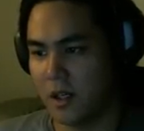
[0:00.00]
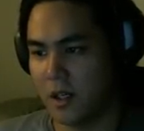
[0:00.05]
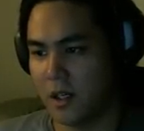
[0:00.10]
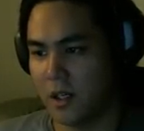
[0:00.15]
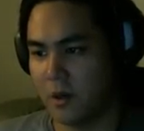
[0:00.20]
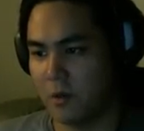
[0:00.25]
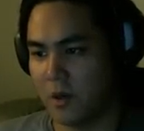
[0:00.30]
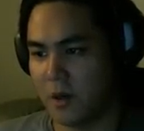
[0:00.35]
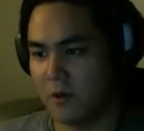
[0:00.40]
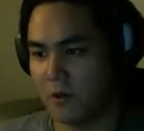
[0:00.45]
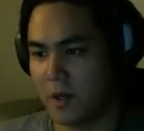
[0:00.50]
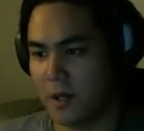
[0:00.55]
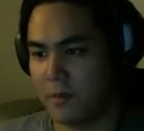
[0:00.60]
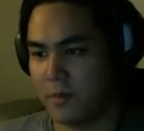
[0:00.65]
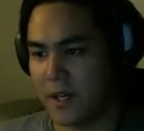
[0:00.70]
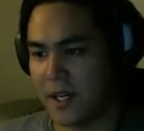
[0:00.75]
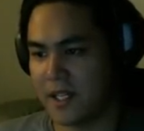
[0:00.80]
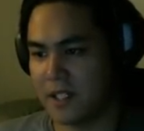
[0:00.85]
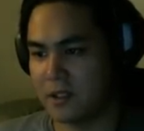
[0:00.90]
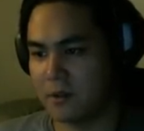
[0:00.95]
I went way
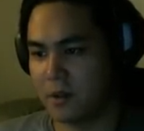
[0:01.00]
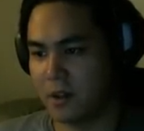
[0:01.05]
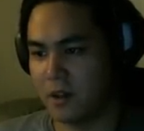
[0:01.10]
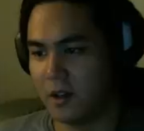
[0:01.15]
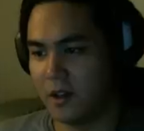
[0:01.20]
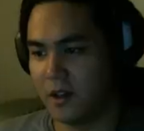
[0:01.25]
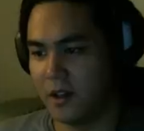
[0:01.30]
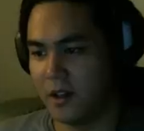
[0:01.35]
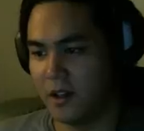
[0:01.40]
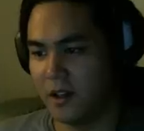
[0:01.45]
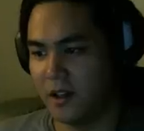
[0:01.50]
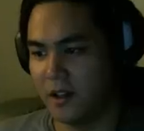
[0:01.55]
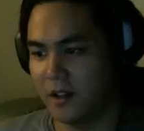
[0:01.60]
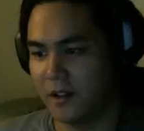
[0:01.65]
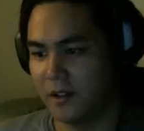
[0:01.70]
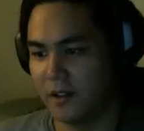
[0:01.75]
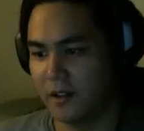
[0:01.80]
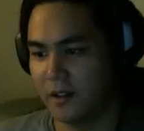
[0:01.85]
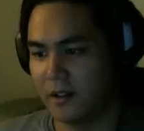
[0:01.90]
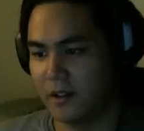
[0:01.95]
past
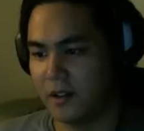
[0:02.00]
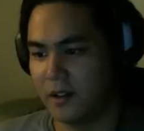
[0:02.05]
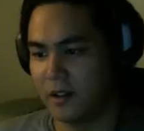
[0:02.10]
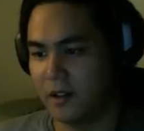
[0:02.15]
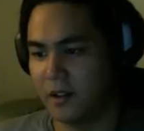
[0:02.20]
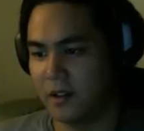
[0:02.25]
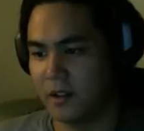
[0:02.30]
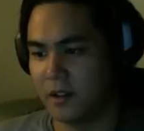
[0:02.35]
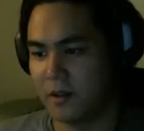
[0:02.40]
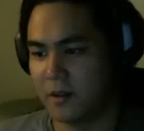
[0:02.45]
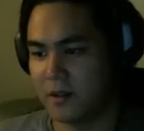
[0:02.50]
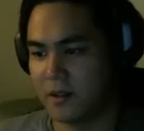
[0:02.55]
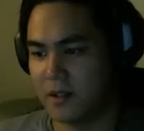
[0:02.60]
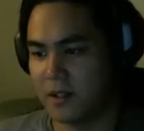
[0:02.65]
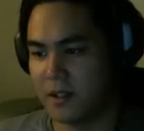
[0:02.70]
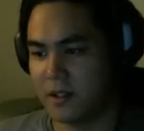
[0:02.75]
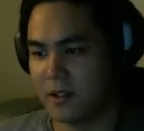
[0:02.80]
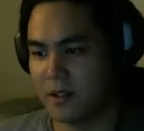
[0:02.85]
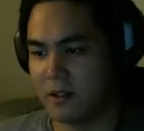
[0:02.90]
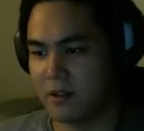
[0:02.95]
the... That
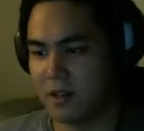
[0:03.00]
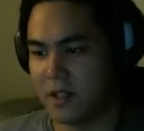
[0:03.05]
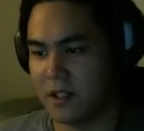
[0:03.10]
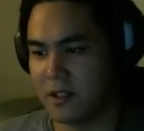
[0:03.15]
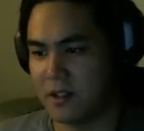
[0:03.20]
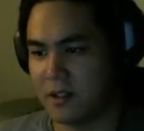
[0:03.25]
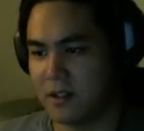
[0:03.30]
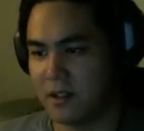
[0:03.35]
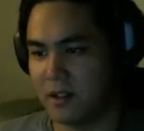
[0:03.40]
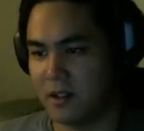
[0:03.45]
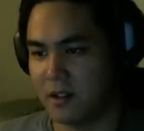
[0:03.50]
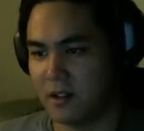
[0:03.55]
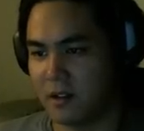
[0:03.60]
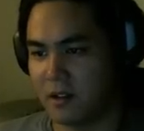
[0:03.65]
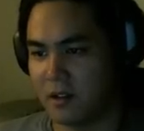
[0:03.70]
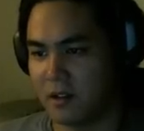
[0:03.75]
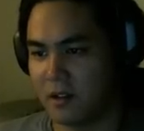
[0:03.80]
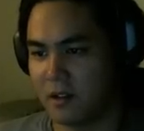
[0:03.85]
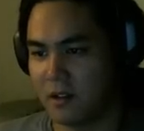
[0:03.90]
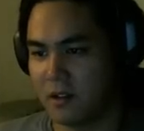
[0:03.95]
says the treasure is here.
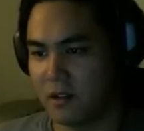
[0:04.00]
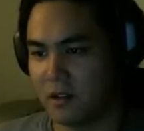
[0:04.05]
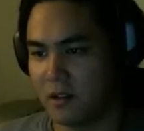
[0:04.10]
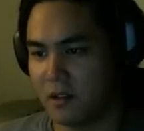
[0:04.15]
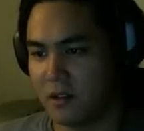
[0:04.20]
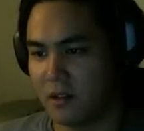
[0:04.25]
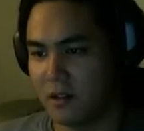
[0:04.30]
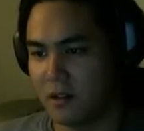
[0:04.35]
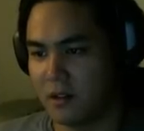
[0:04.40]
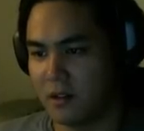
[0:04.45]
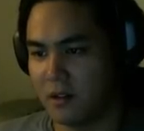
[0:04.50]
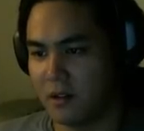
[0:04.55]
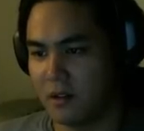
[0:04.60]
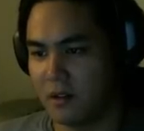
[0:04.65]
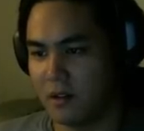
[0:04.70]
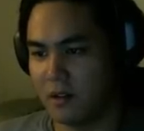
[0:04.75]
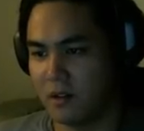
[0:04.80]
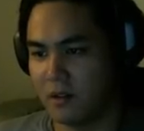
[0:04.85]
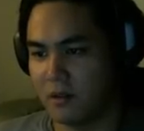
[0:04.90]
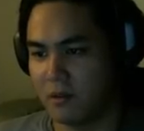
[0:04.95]

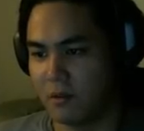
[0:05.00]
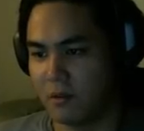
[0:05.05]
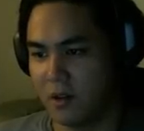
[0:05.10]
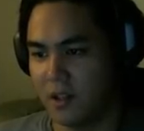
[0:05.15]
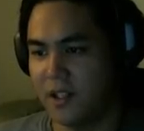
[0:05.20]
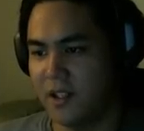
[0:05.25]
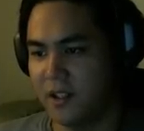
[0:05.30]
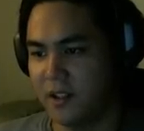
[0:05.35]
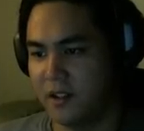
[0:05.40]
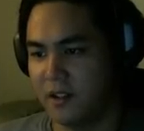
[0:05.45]
Really?